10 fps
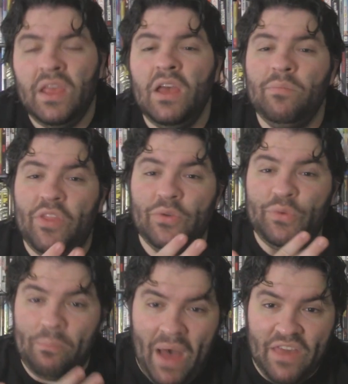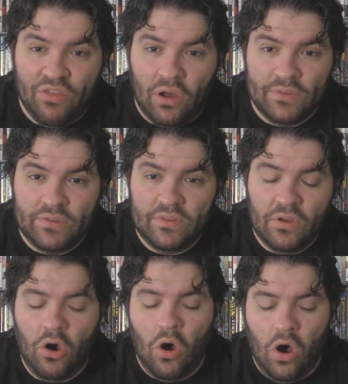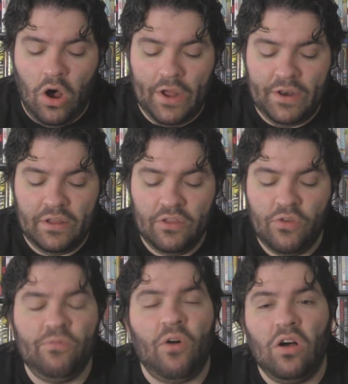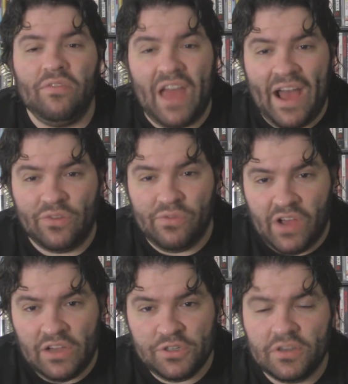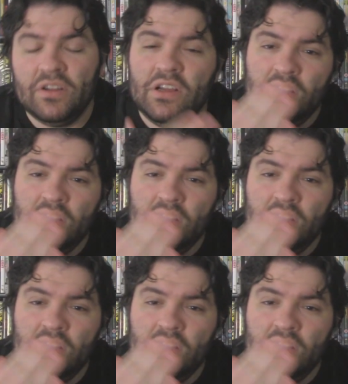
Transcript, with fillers: But those are my thoughts on The Fall of the House of Usher.